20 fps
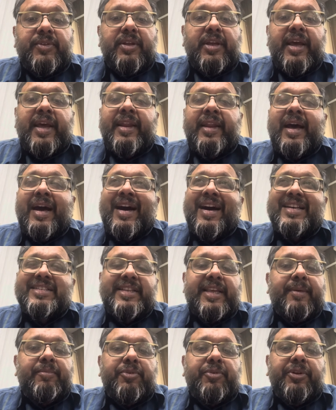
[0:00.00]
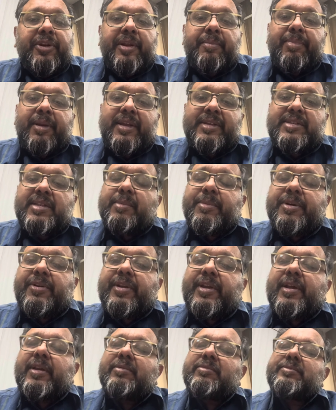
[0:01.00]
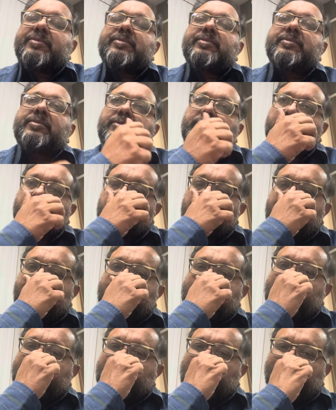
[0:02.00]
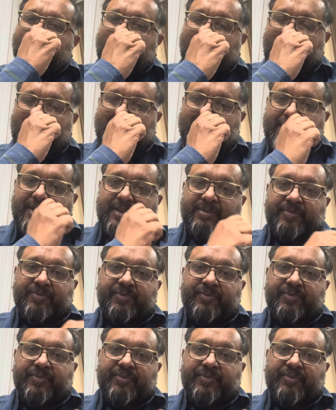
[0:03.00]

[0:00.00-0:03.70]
and ask him to replace the material. So this is the one action